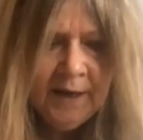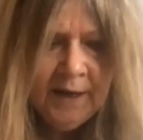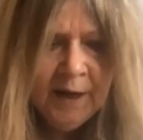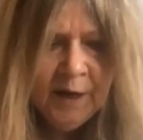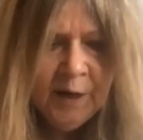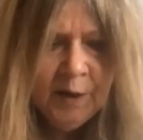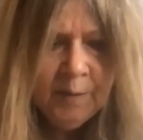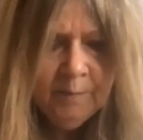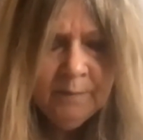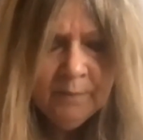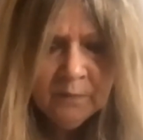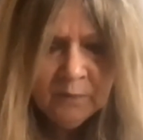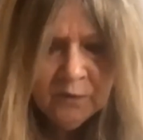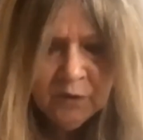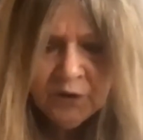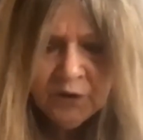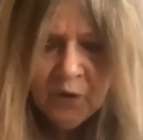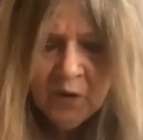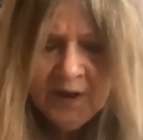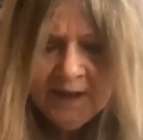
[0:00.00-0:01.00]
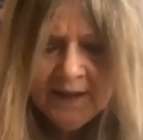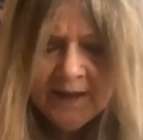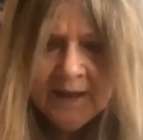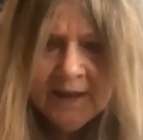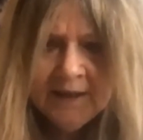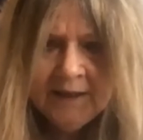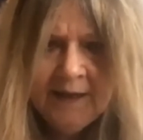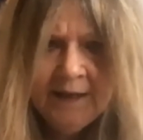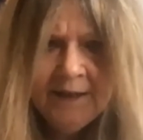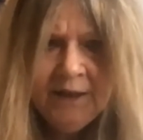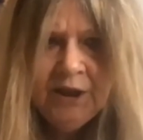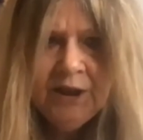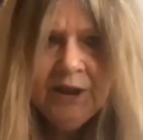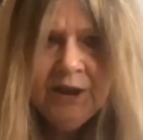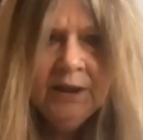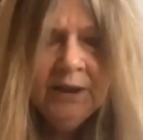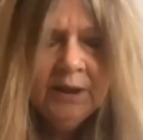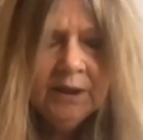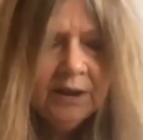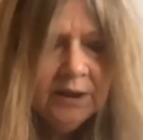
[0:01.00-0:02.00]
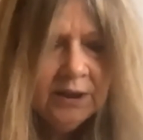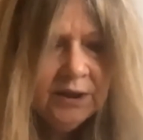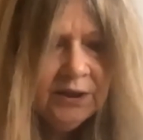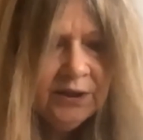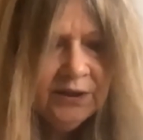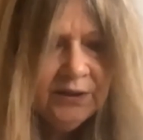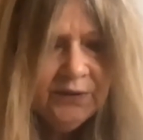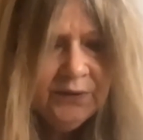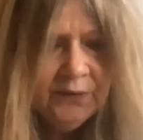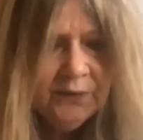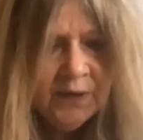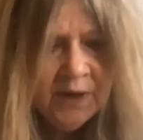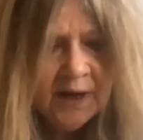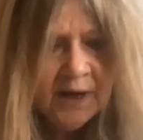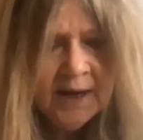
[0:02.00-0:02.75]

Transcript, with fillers: um, drawing attention to